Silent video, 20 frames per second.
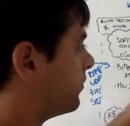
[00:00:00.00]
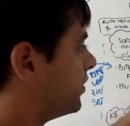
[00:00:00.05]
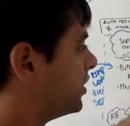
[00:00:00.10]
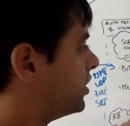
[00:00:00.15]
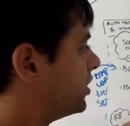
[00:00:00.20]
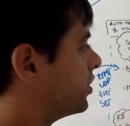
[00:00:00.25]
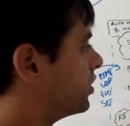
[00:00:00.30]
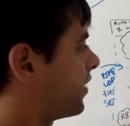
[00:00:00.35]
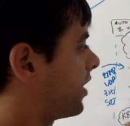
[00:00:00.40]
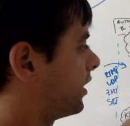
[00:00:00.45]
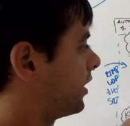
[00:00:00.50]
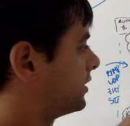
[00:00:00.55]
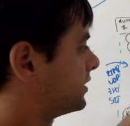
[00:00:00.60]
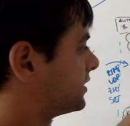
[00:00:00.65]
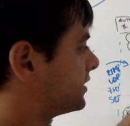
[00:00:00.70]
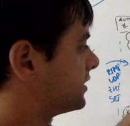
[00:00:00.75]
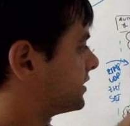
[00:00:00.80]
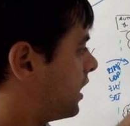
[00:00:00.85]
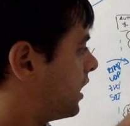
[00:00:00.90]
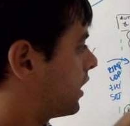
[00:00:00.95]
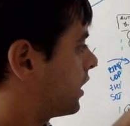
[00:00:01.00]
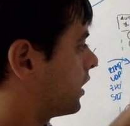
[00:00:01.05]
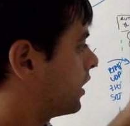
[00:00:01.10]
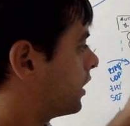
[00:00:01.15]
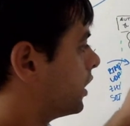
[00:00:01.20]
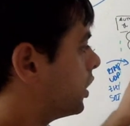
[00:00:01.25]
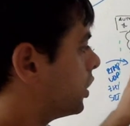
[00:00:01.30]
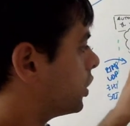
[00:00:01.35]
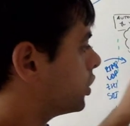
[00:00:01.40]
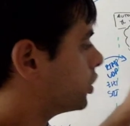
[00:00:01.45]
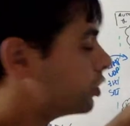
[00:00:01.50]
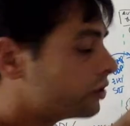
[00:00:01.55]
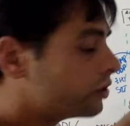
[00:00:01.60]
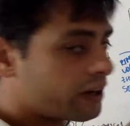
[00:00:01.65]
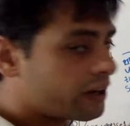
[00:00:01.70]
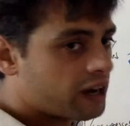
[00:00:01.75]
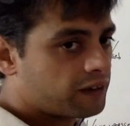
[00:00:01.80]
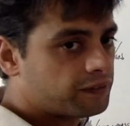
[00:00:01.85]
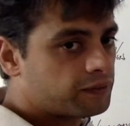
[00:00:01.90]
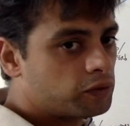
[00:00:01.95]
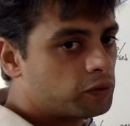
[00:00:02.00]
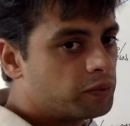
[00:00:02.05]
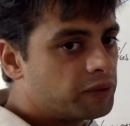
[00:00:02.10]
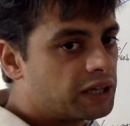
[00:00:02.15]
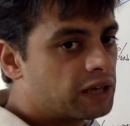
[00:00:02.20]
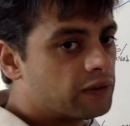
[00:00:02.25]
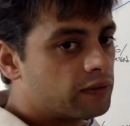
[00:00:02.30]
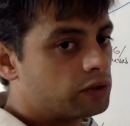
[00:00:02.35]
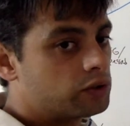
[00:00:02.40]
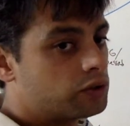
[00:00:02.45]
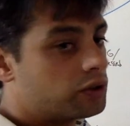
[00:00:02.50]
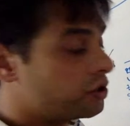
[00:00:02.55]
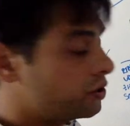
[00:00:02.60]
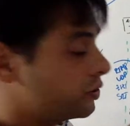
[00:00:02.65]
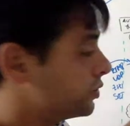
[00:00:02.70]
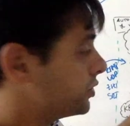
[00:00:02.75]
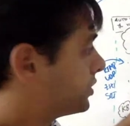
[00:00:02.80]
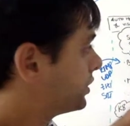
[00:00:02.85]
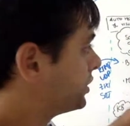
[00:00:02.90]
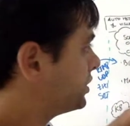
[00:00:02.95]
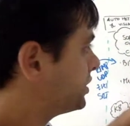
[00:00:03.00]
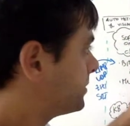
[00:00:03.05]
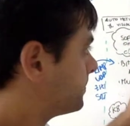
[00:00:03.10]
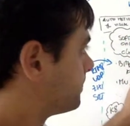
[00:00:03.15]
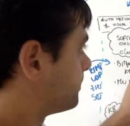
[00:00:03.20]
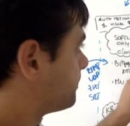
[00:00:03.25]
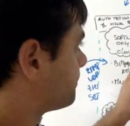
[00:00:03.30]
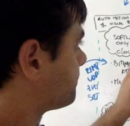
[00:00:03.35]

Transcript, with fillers: video files are good enough to be given to the users.